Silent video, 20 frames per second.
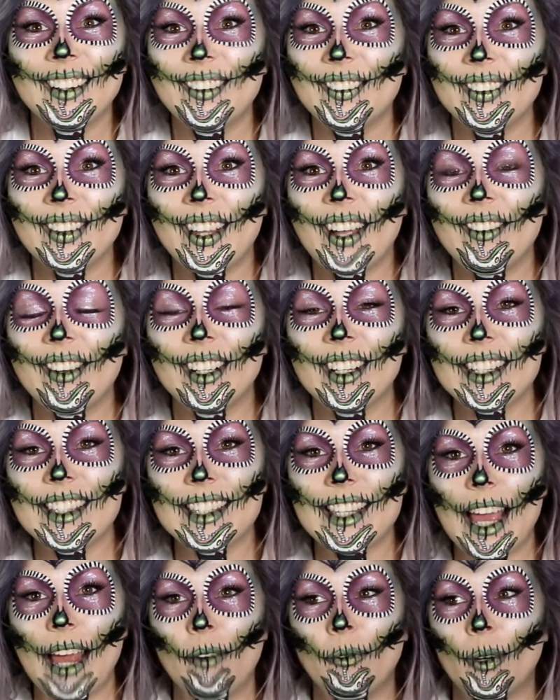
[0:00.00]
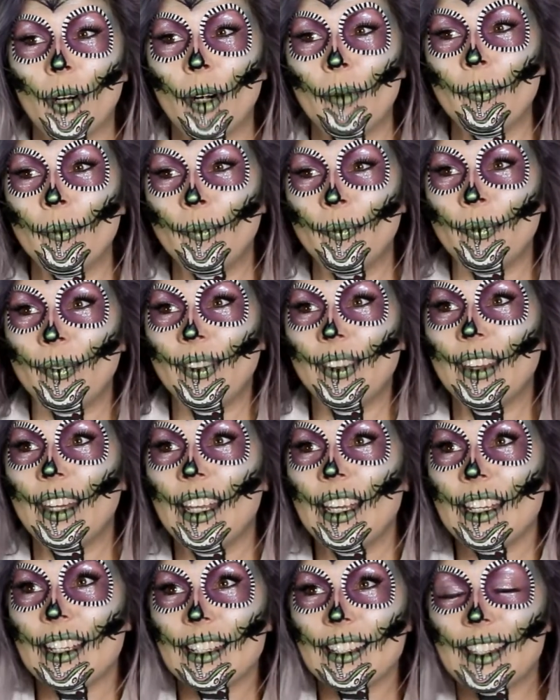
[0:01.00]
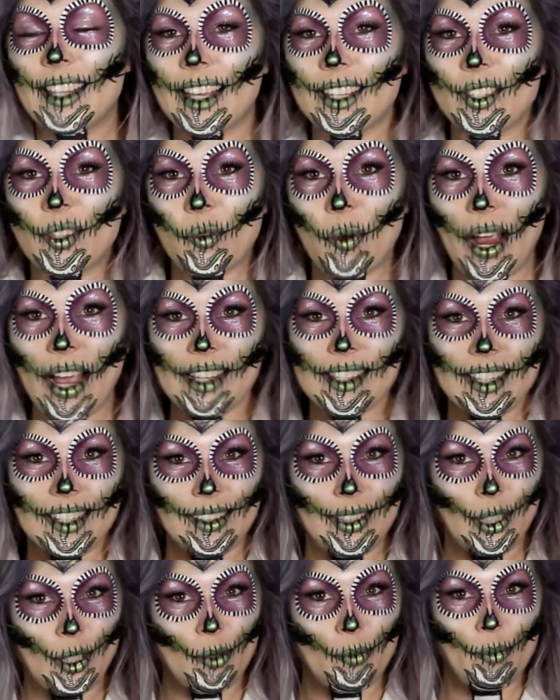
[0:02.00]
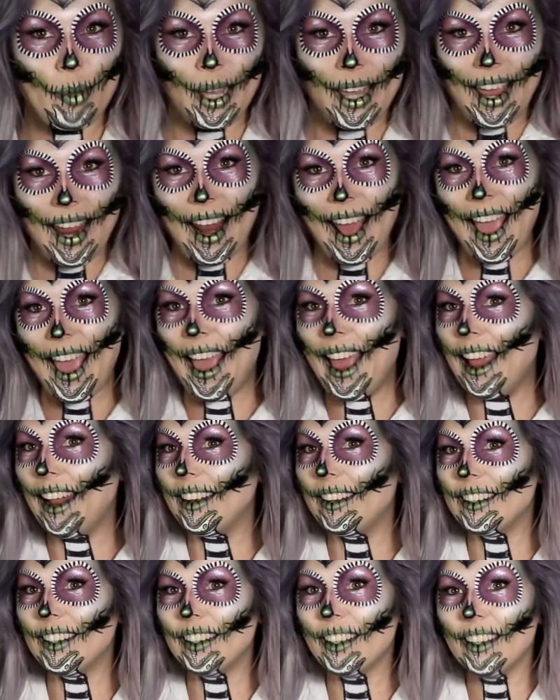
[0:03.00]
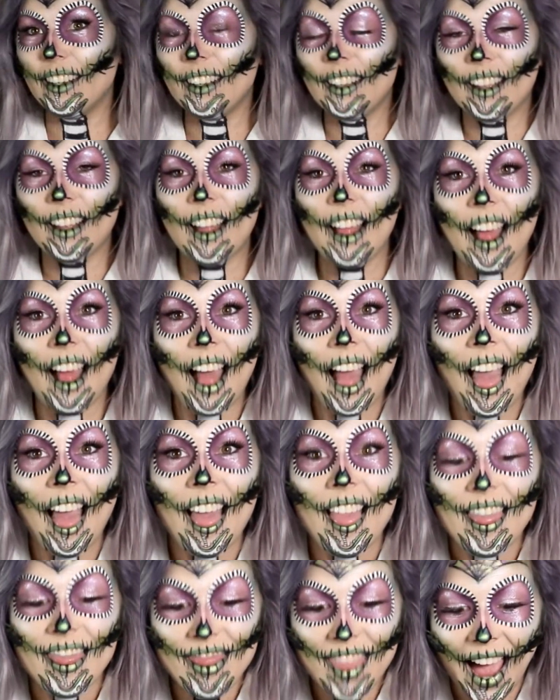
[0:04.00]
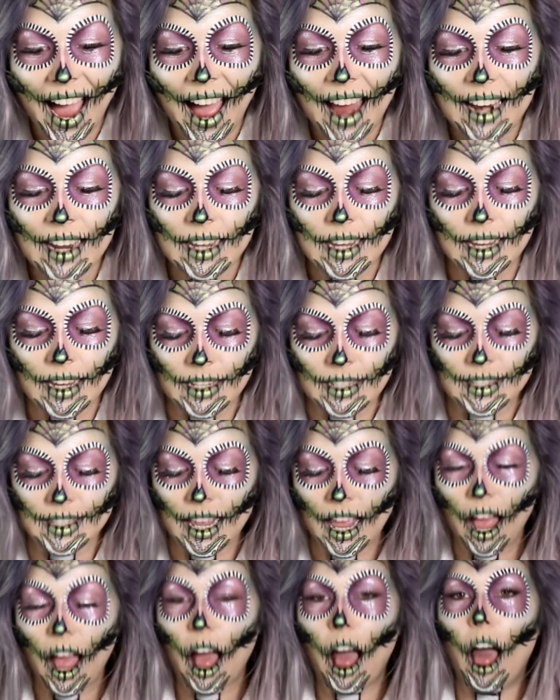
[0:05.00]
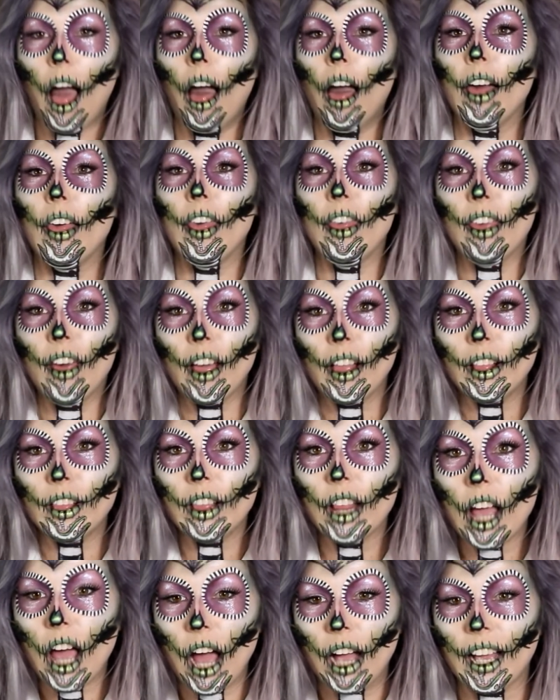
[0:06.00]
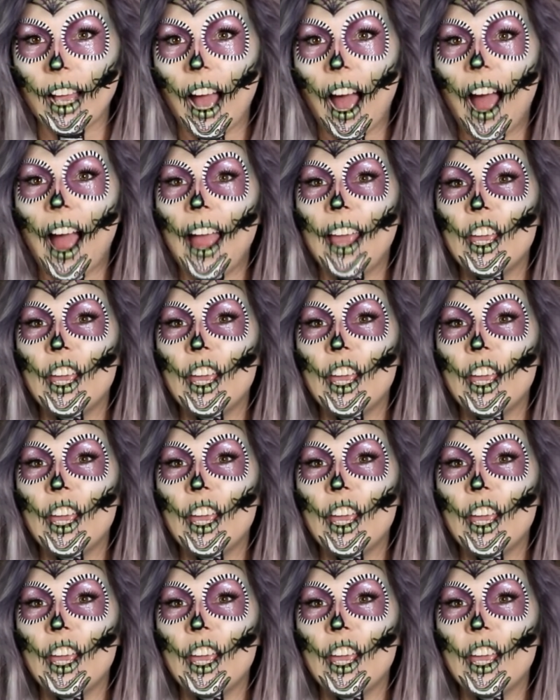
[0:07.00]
Love a good sandworm. Accessorize a little bit, and that is the look. I